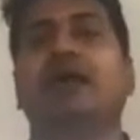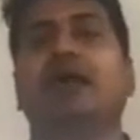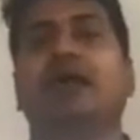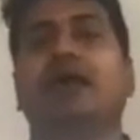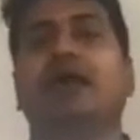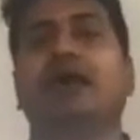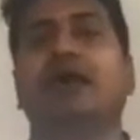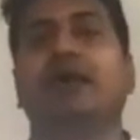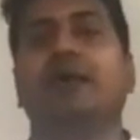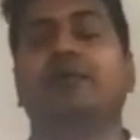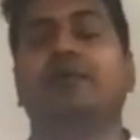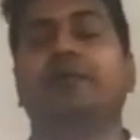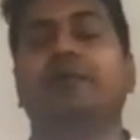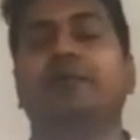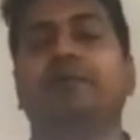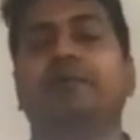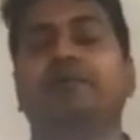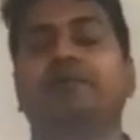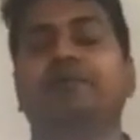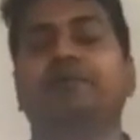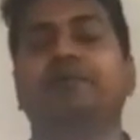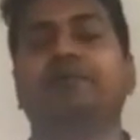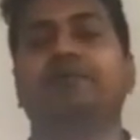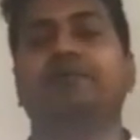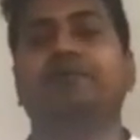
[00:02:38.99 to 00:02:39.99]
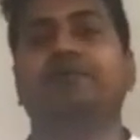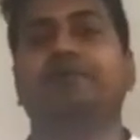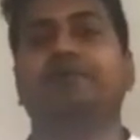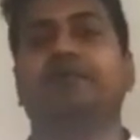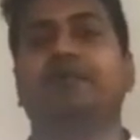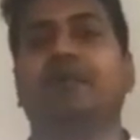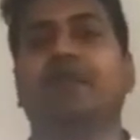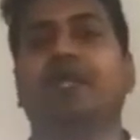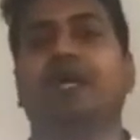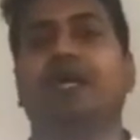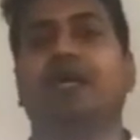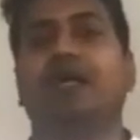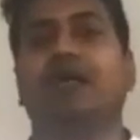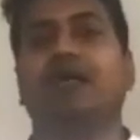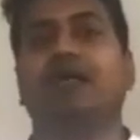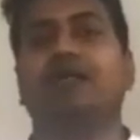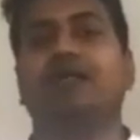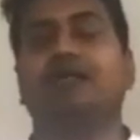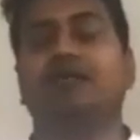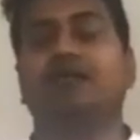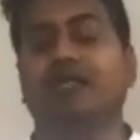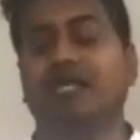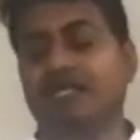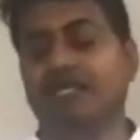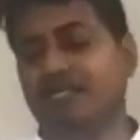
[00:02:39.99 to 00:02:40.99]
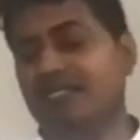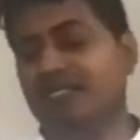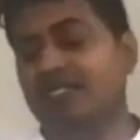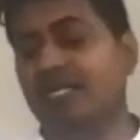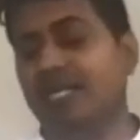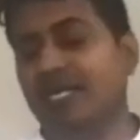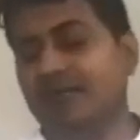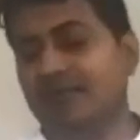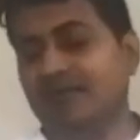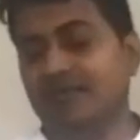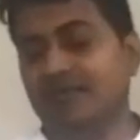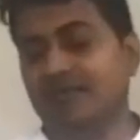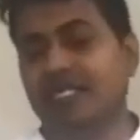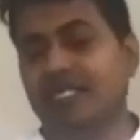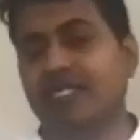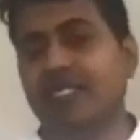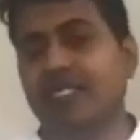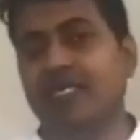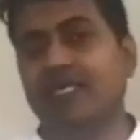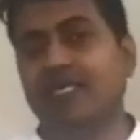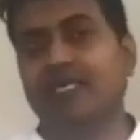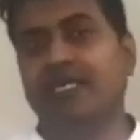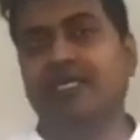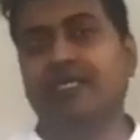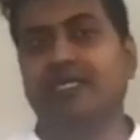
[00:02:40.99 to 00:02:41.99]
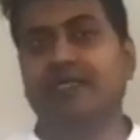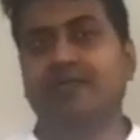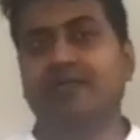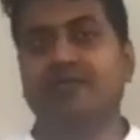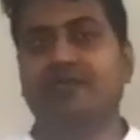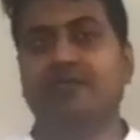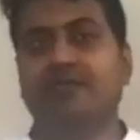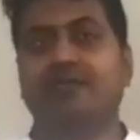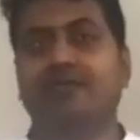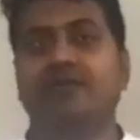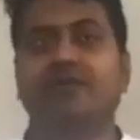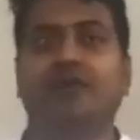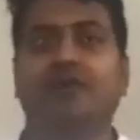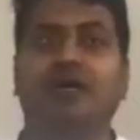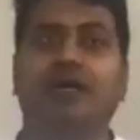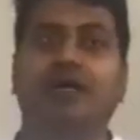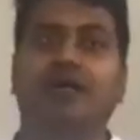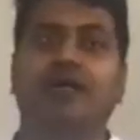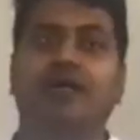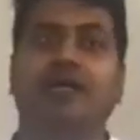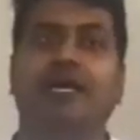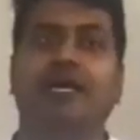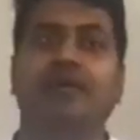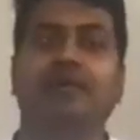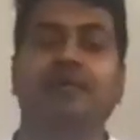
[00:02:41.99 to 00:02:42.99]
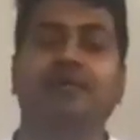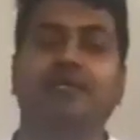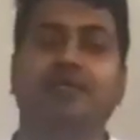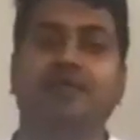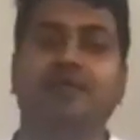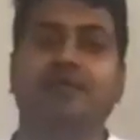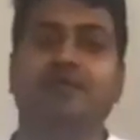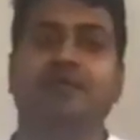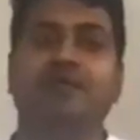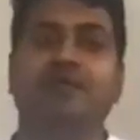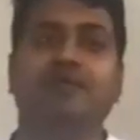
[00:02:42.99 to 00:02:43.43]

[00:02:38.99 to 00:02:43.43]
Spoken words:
So let's dive in if you are happy to.